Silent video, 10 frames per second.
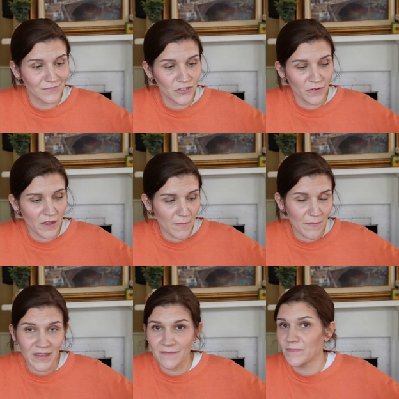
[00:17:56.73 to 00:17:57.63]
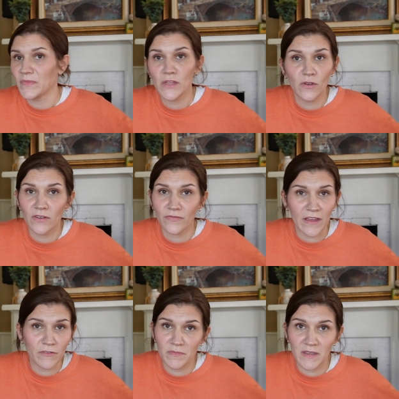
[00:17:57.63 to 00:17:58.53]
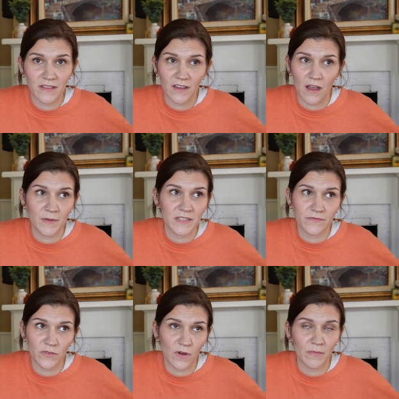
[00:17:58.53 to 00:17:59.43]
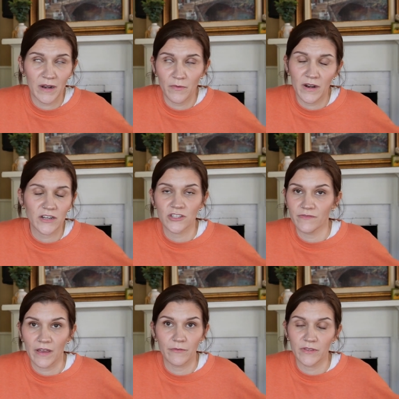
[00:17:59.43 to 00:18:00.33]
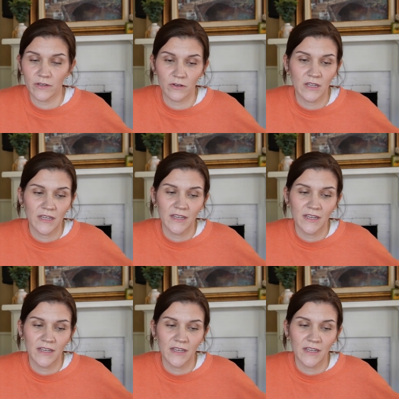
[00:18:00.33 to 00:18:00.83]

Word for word: Don't come at me. You can fight with me in the comments if you want, but I won't actually fight with you.